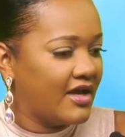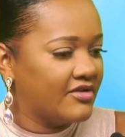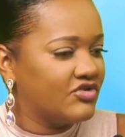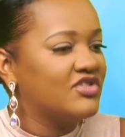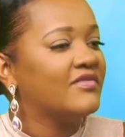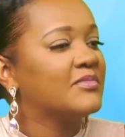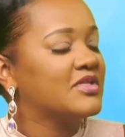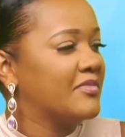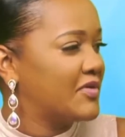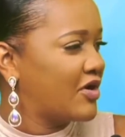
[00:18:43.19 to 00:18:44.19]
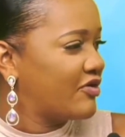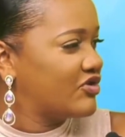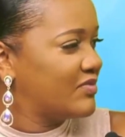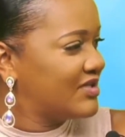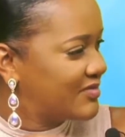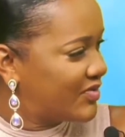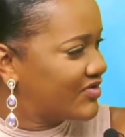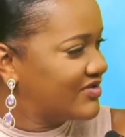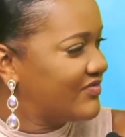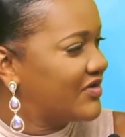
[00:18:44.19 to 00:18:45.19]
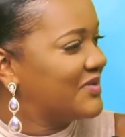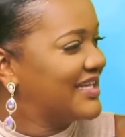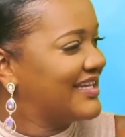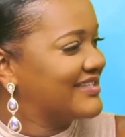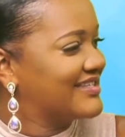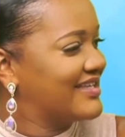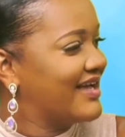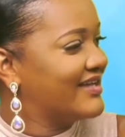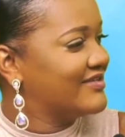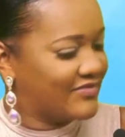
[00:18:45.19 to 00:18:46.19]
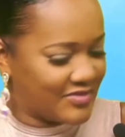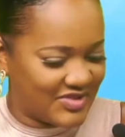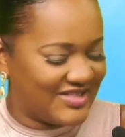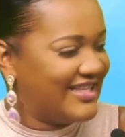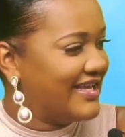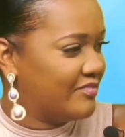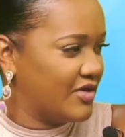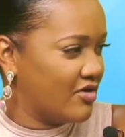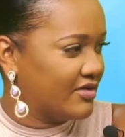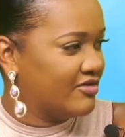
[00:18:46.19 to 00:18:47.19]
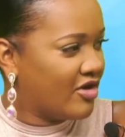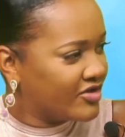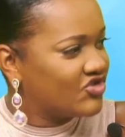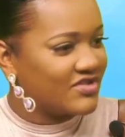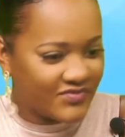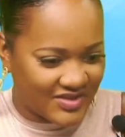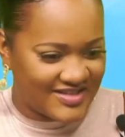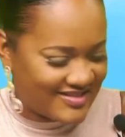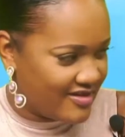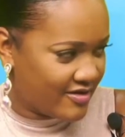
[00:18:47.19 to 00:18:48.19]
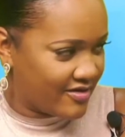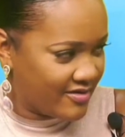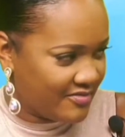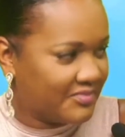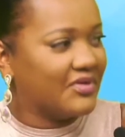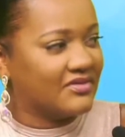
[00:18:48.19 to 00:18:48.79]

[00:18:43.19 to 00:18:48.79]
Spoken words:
just give them some encouragement to persevere with the exercise from today and beyond, not just for this year, but